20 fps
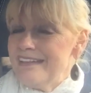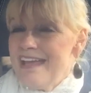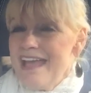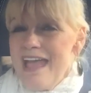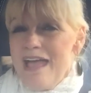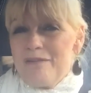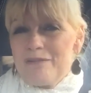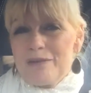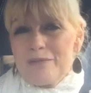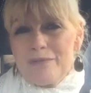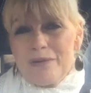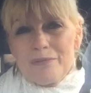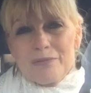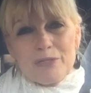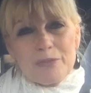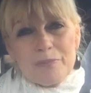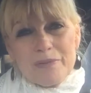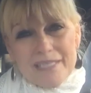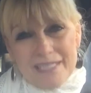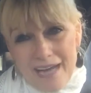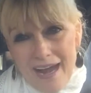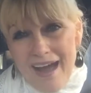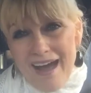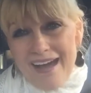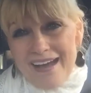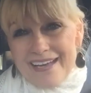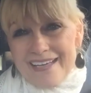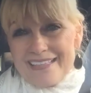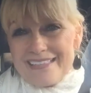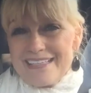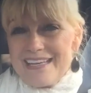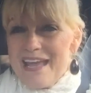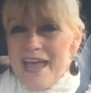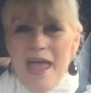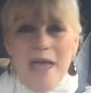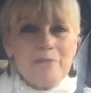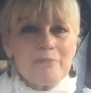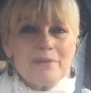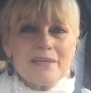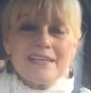And remember to be kind
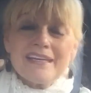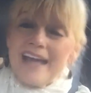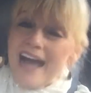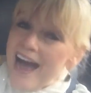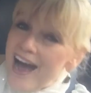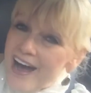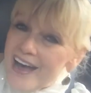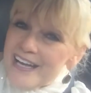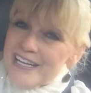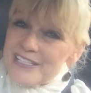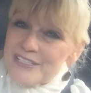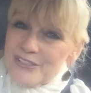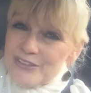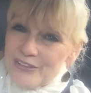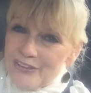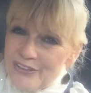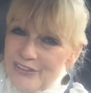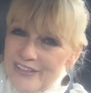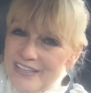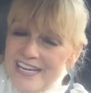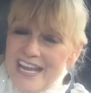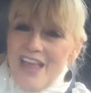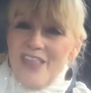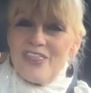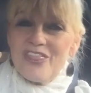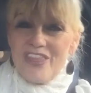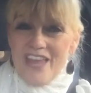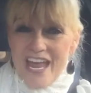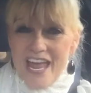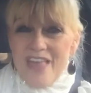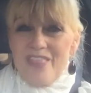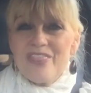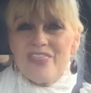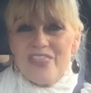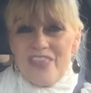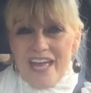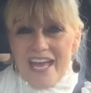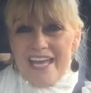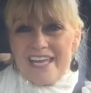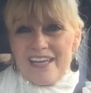and be kinder than
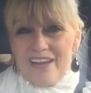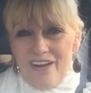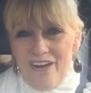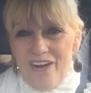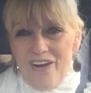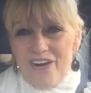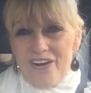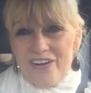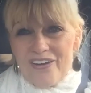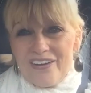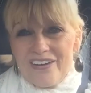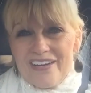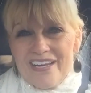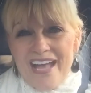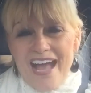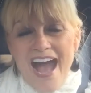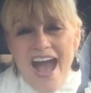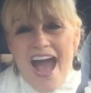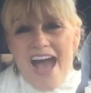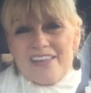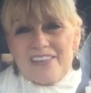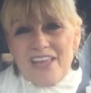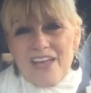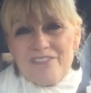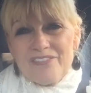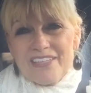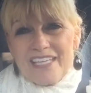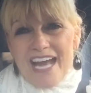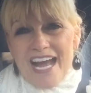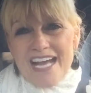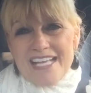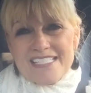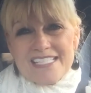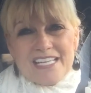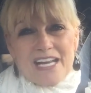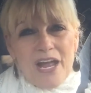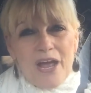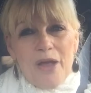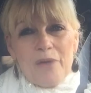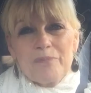they are. I love you guys and
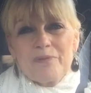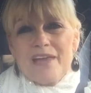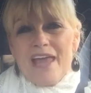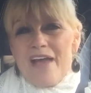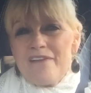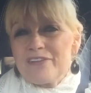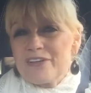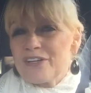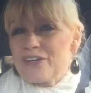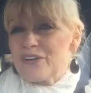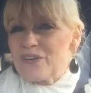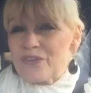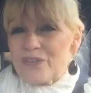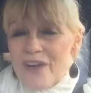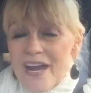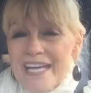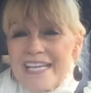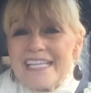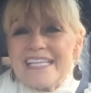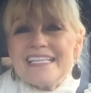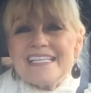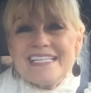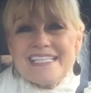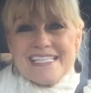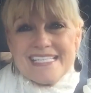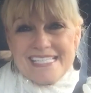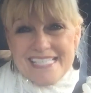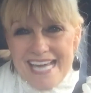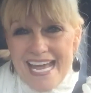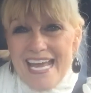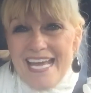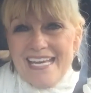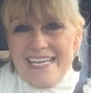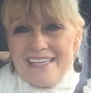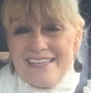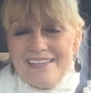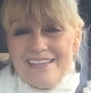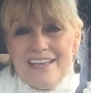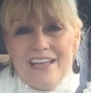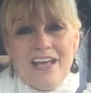I hope you have a great day.
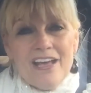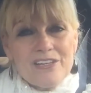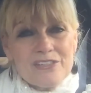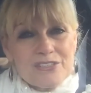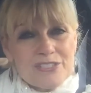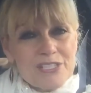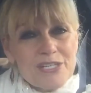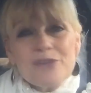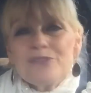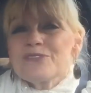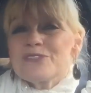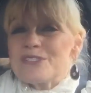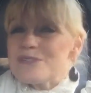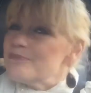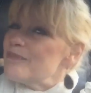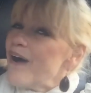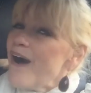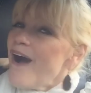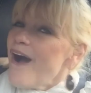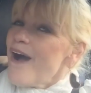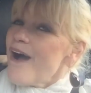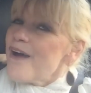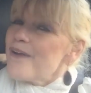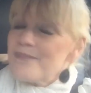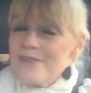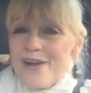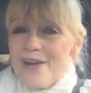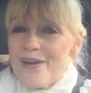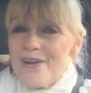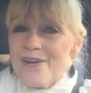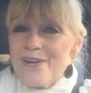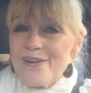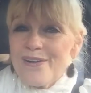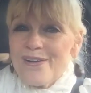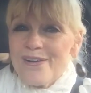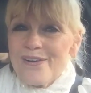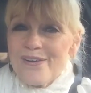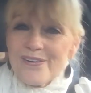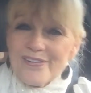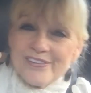Until
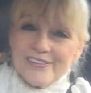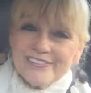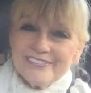tomorrow.